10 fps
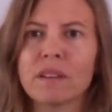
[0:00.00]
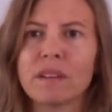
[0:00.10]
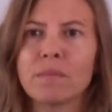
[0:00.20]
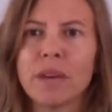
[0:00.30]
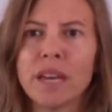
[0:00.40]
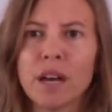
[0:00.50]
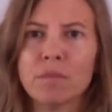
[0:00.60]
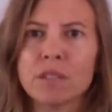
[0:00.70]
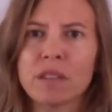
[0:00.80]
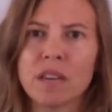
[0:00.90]
It may
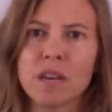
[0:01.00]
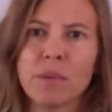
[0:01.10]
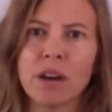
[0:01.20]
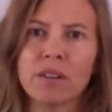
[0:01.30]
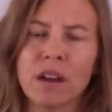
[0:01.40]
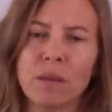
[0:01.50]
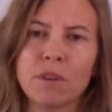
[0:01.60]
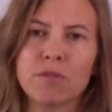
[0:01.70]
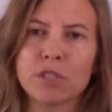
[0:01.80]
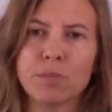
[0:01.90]
help to think about
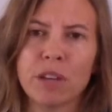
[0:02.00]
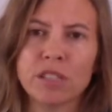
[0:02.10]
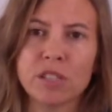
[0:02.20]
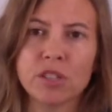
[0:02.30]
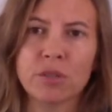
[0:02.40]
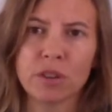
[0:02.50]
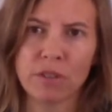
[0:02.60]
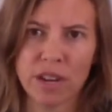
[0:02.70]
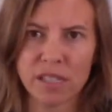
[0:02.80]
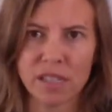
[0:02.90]
common responses to a
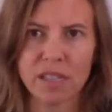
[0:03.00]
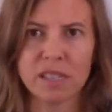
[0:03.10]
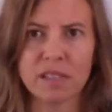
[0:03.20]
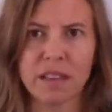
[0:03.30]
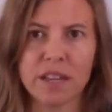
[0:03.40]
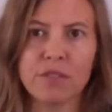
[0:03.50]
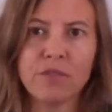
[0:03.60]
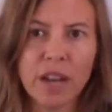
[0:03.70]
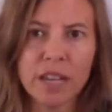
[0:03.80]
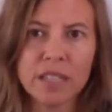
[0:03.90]
crisis, like
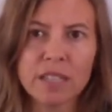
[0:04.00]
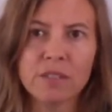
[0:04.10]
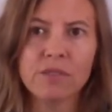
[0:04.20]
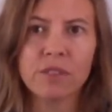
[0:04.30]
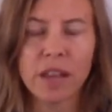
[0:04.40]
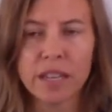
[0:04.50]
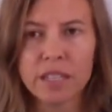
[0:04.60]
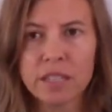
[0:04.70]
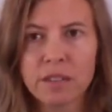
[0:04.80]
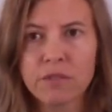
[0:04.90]
fight,
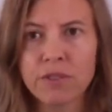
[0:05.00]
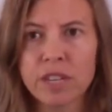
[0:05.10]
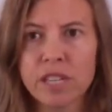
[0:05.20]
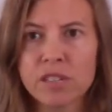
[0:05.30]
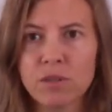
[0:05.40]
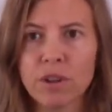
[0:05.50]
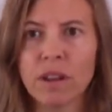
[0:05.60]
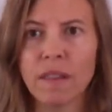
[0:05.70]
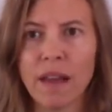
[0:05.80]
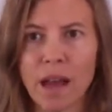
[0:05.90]
flight, freeze, or
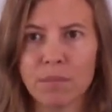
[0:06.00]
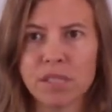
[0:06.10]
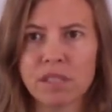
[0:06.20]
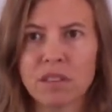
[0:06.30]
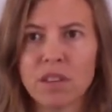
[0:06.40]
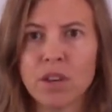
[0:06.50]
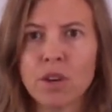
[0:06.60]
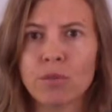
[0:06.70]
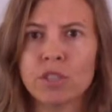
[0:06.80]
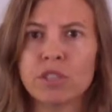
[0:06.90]
collapse.
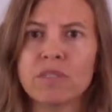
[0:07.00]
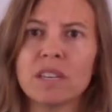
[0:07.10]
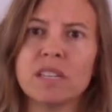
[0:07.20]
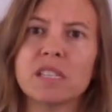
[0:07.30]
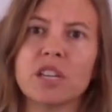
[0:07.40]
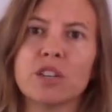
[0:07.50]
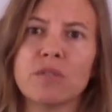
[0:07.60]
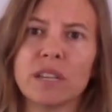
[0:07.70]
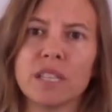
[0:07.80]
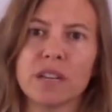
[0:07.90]
Which of these can you
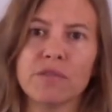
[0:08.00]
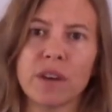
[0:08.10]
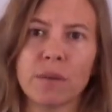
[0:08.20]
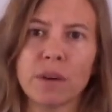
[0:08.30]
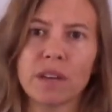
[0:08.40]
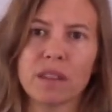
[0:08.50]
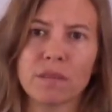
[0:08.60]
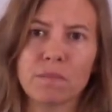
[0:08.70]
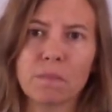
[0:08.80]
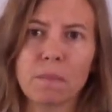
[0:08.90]
identify with?
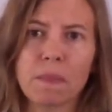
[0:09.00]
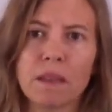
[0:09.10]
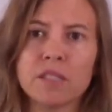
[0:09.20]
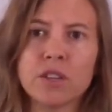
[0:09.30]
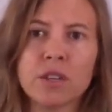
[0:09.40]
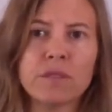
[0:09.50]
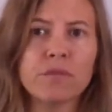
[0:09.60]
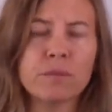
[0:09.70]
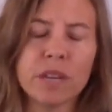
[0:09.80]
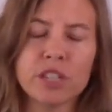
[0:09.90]
It's good
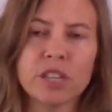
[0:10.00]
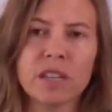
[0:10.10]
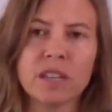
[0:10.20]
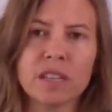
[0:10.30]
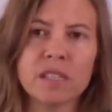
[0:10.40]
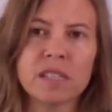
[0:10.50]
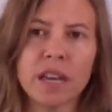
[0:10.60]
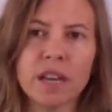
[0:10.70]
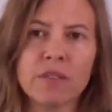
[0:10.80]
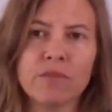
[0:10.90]
information and
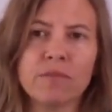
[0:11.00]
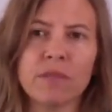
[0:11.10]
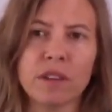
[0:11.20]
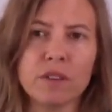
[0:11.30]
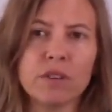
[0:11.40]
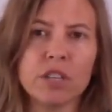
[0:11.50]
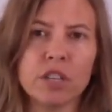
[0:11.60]
insight that you can